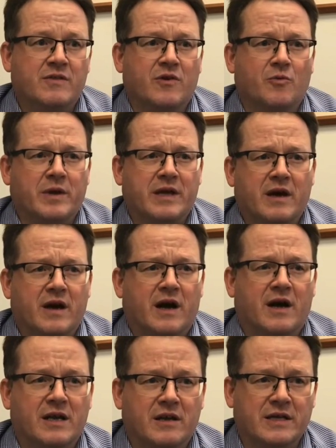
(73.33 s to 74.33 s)
There'll be a
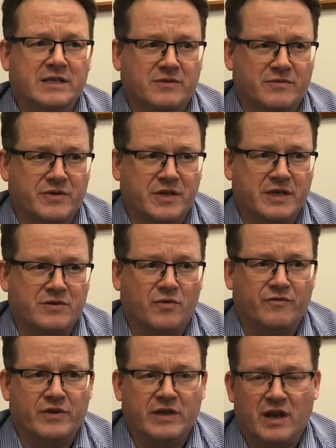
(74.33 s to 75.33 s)
highlight on the
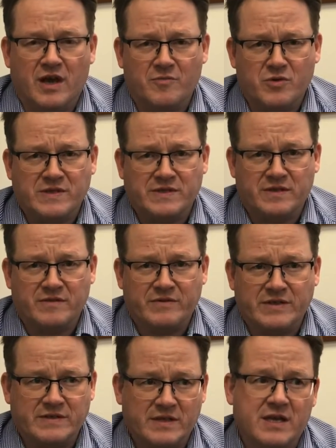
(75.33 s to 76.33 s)
Norfolk Library
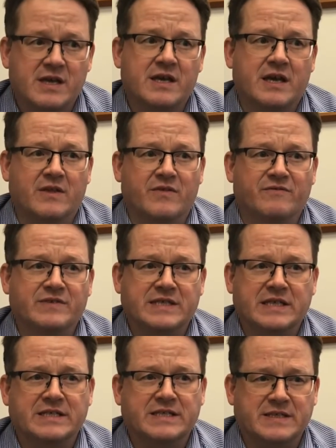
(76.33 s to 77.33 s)
Service and the
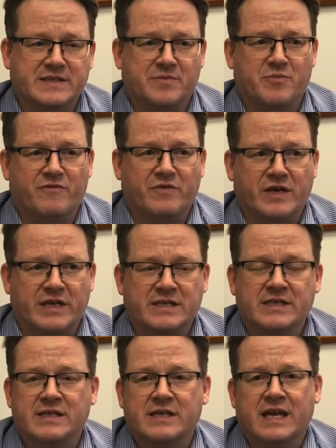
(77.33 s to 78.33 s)
facilities they provide
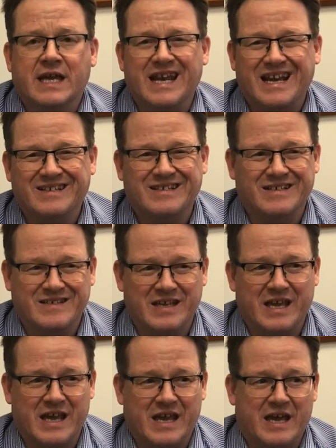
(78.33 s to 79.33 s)
in accessing
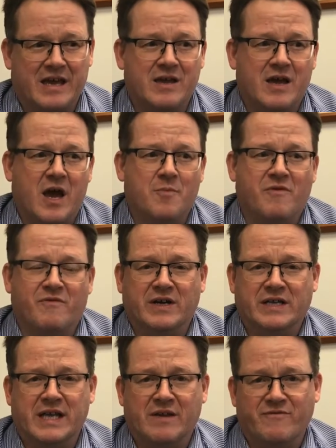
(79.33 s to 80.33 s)
care and
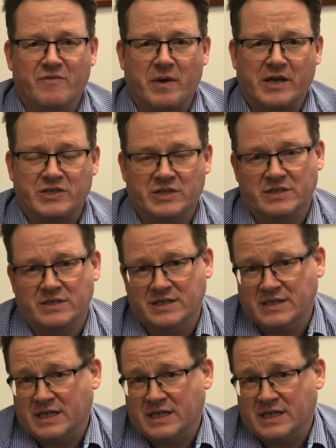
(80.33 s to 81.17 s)
providing information.